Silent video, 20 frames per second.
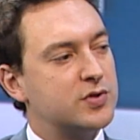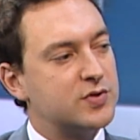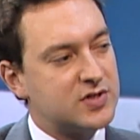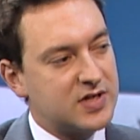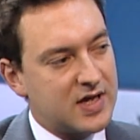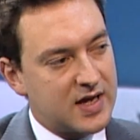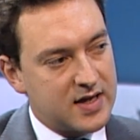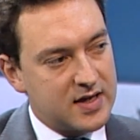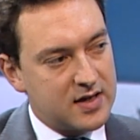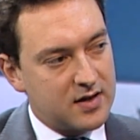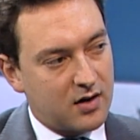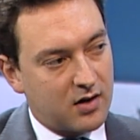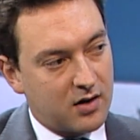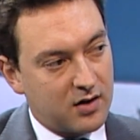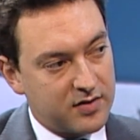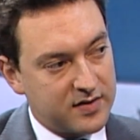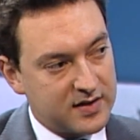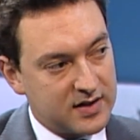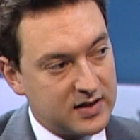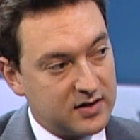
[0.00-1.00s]
you say
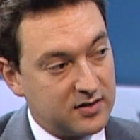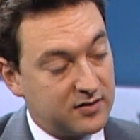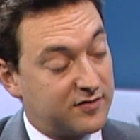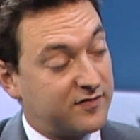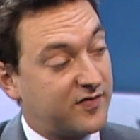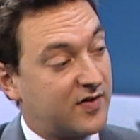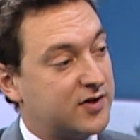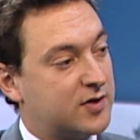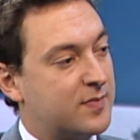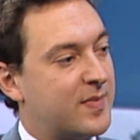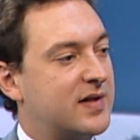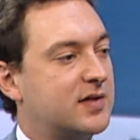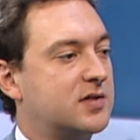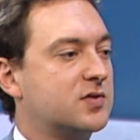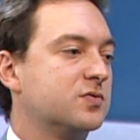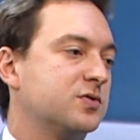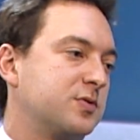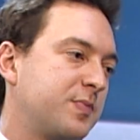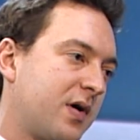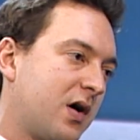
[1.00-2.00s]
are the
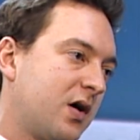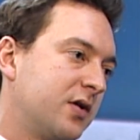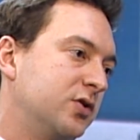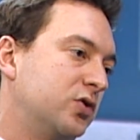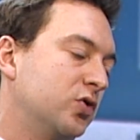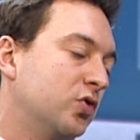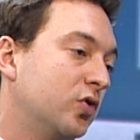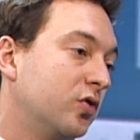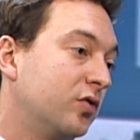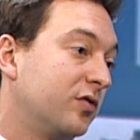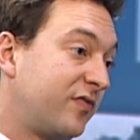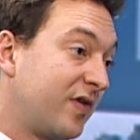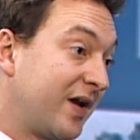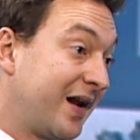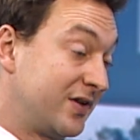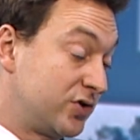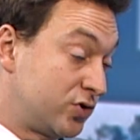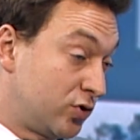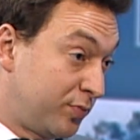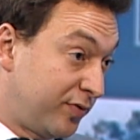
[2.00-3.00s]
fundamentals behind your
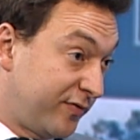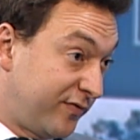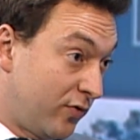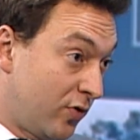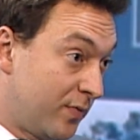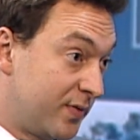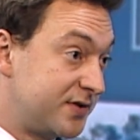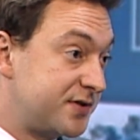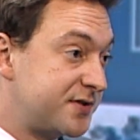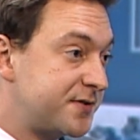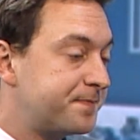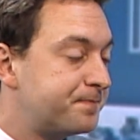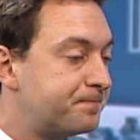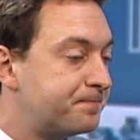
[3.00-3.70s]
financial performance?